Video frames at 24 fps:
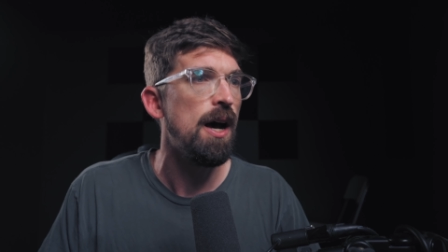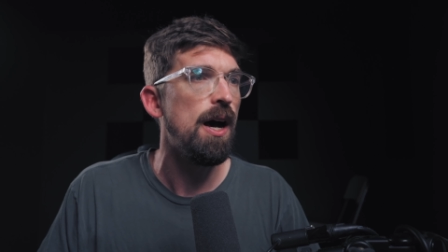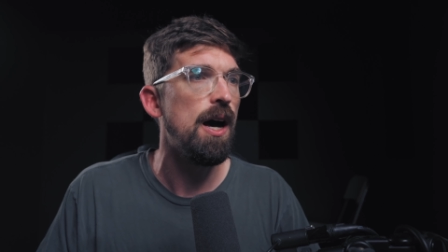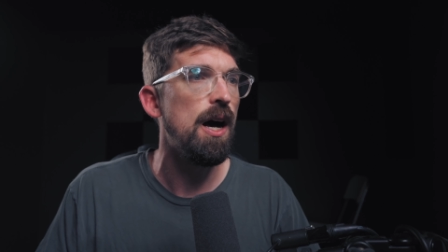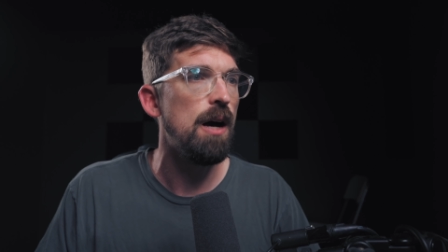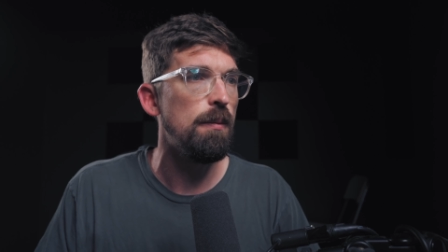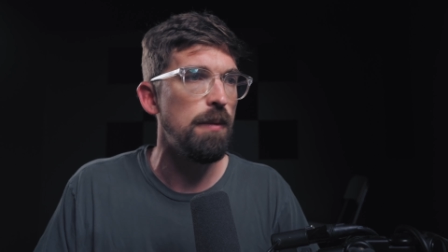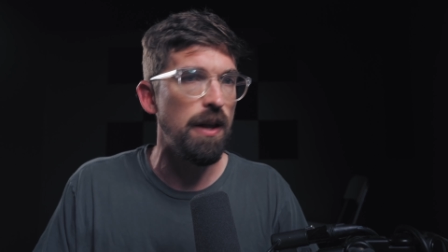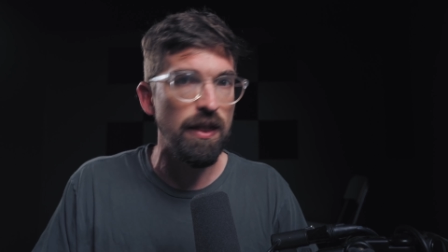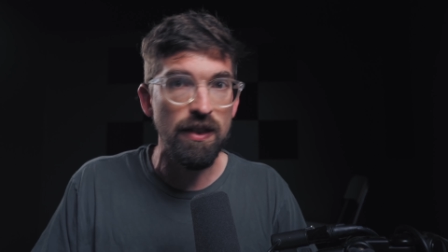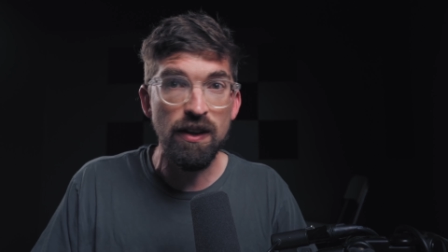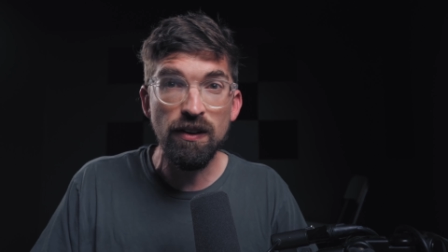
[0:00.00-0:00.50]

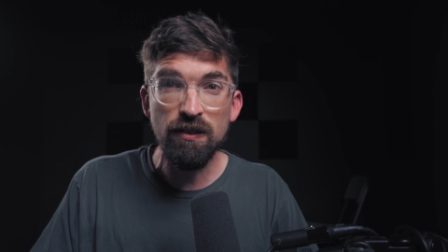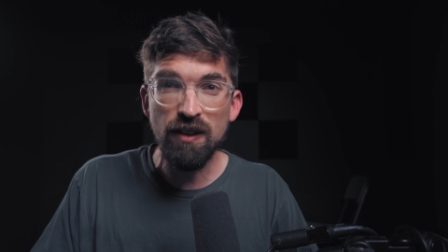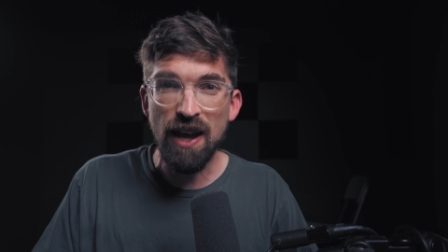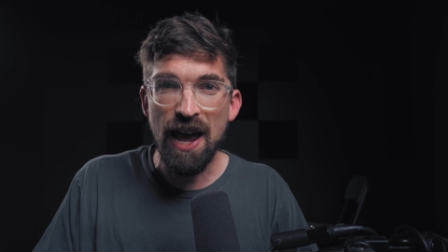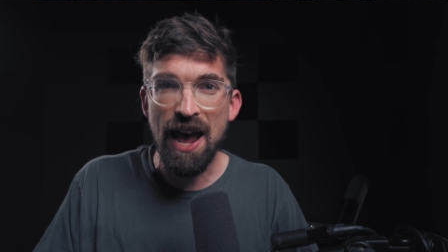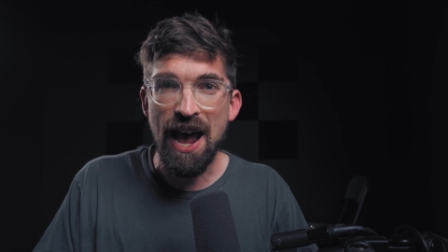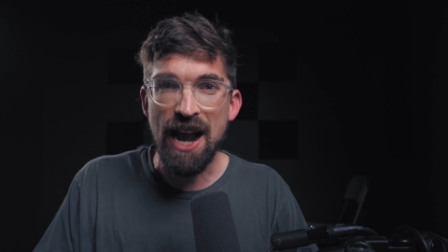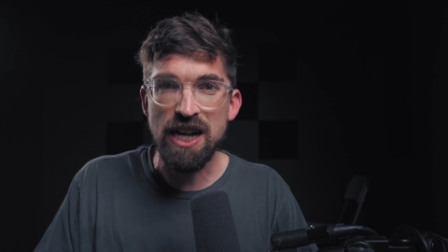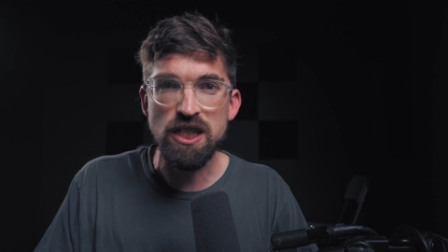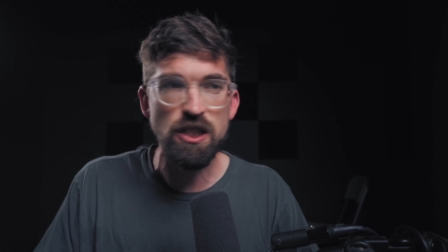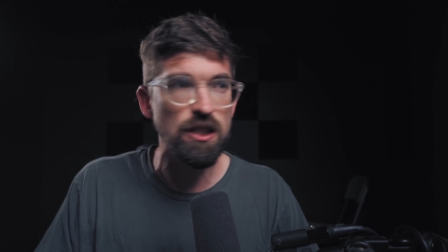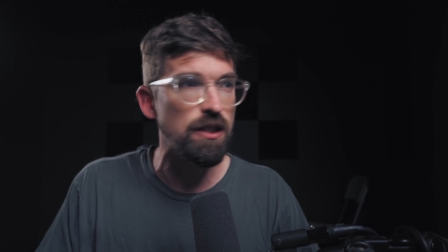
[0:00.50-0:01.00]
Um, and this
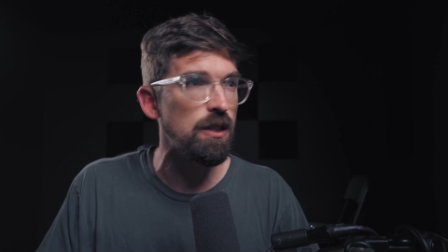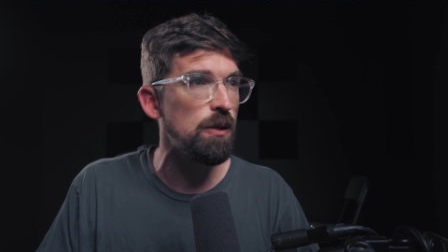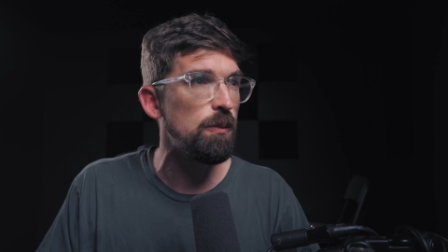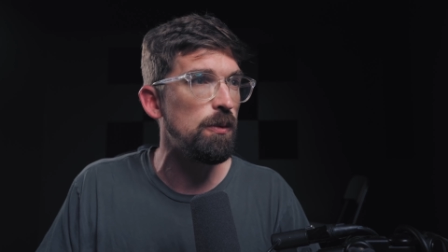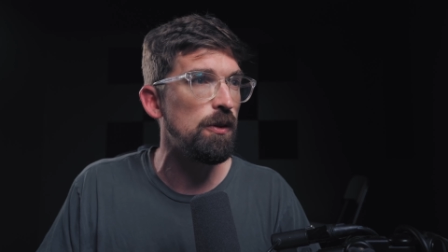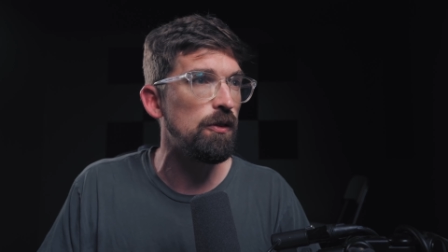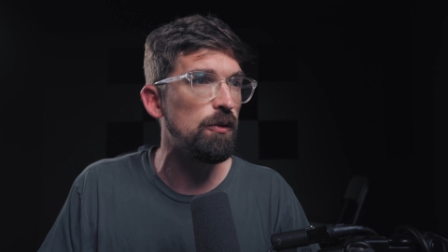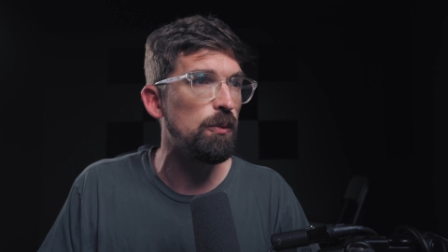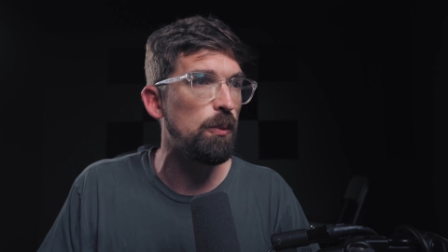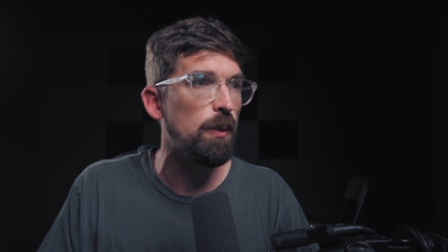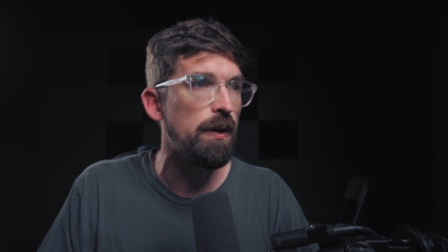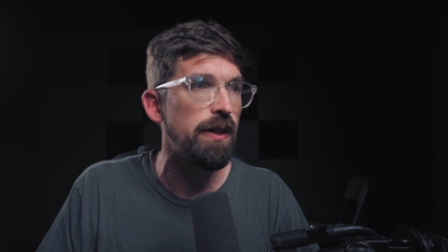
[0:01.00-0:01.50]
actually
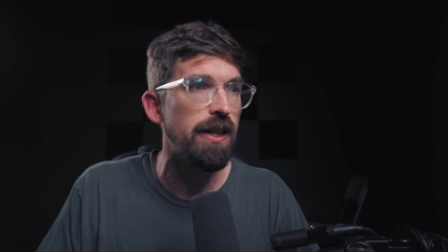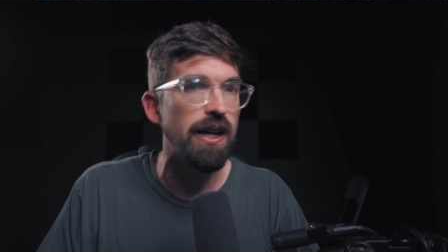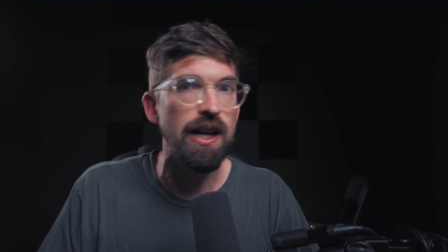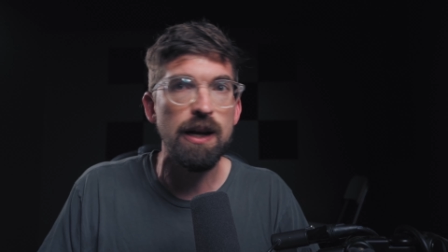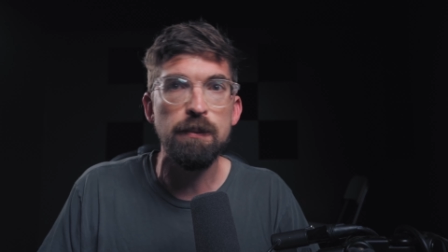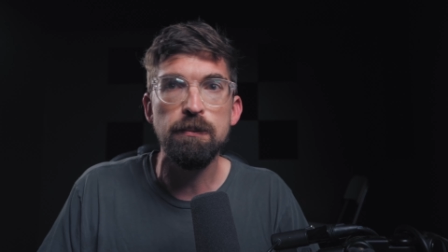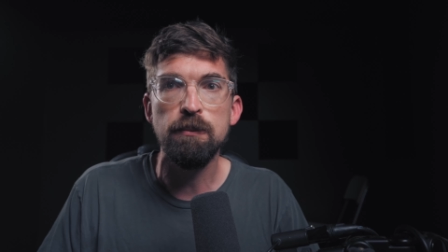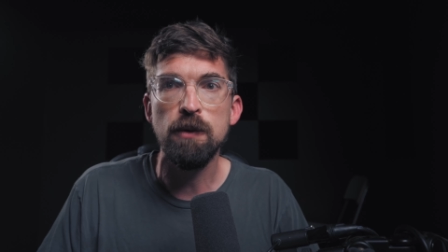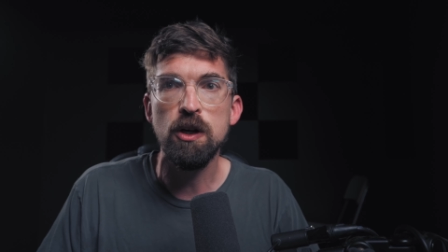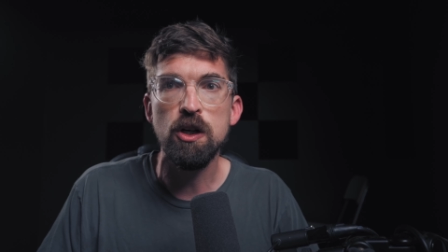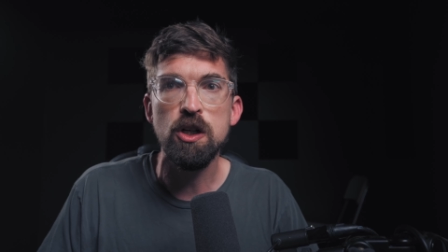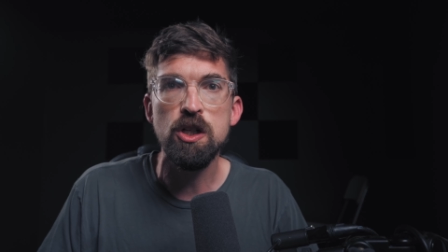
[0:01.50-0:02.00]
was one that I
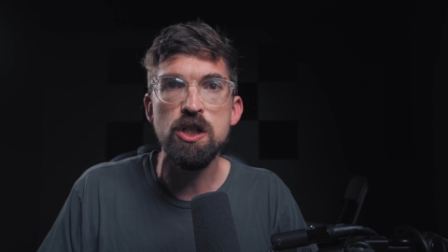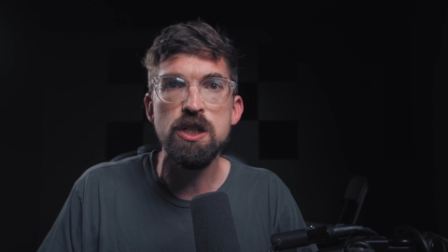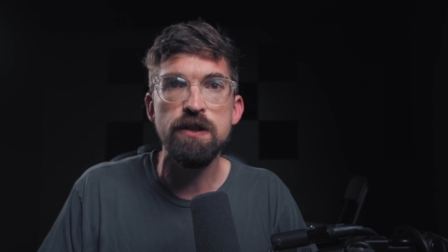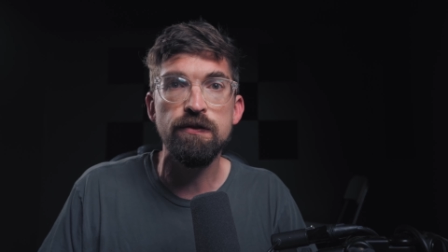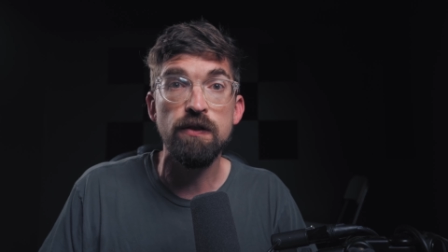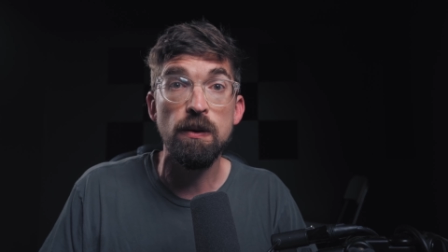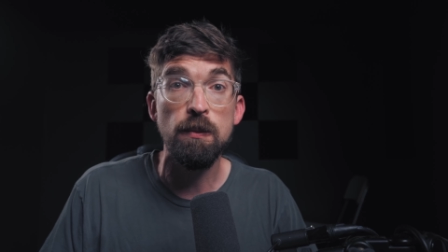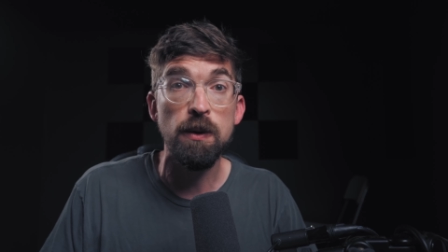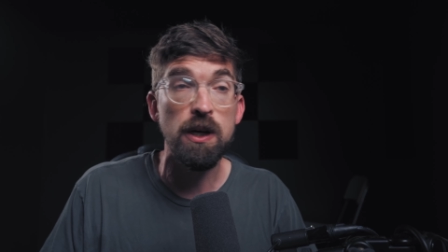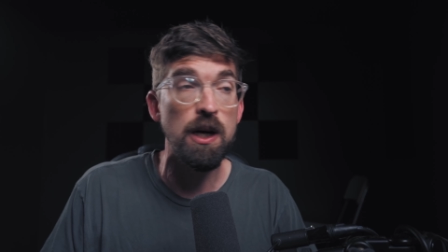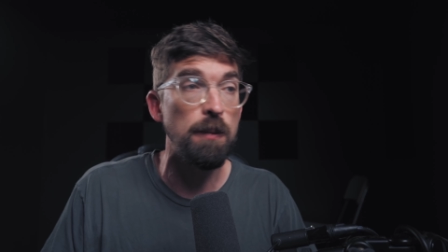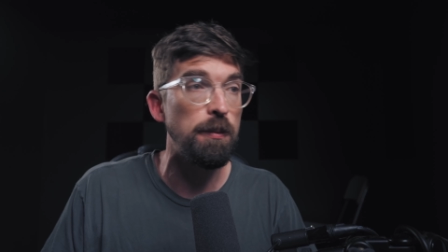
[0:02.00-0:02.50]
merged
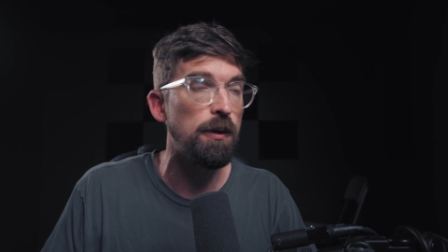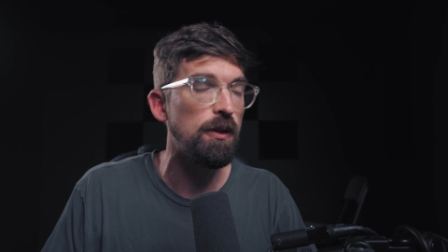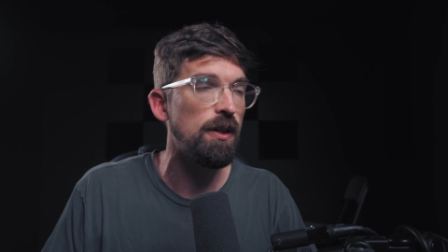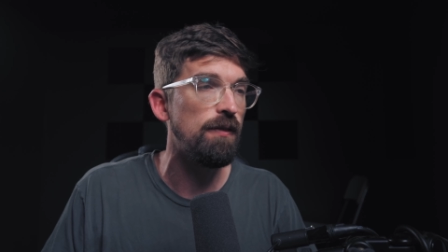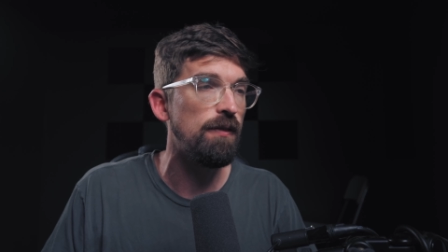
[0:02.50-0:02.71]
from a couple